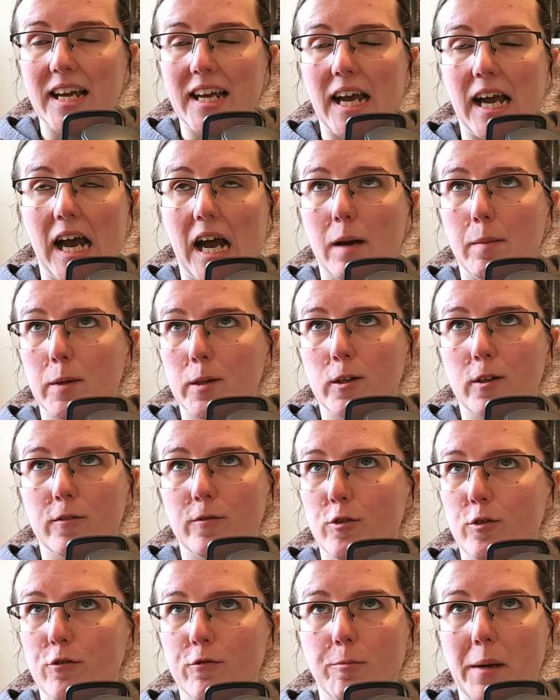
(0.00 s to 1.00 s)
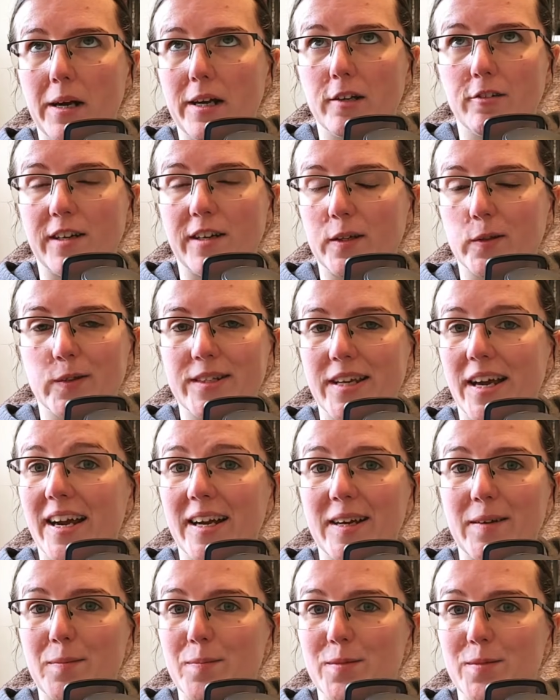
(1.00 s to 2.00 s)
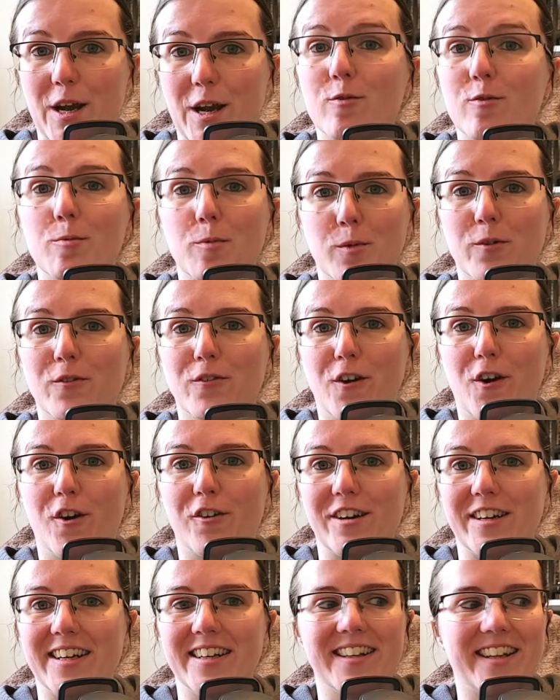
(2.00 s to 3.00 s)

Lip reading: I'm a lover of backgrounds. I am terrible for it.